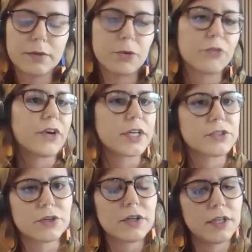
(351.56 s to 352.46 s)

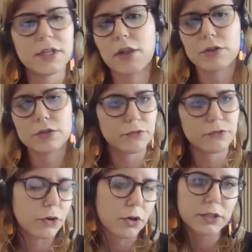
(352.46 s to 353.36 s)
professor in a lot of
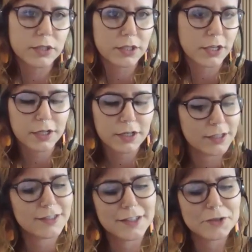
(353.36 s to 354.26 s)
courses here
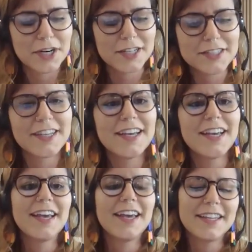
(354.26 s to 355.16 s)
in Ziggurat,
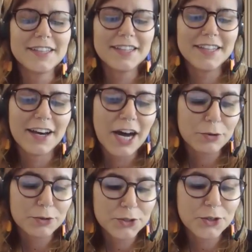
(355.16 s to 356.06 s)
and
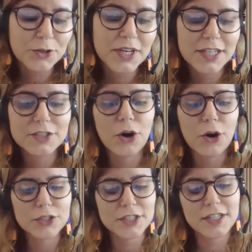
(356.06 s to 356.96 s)
also is
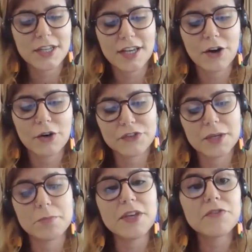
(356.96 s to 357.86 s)
host of
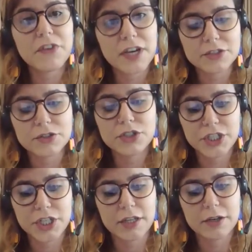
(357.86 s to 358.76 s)
the BIM Versus
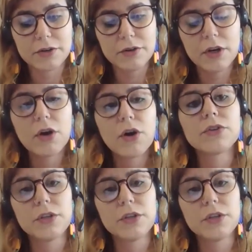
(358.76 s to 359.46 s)
channel on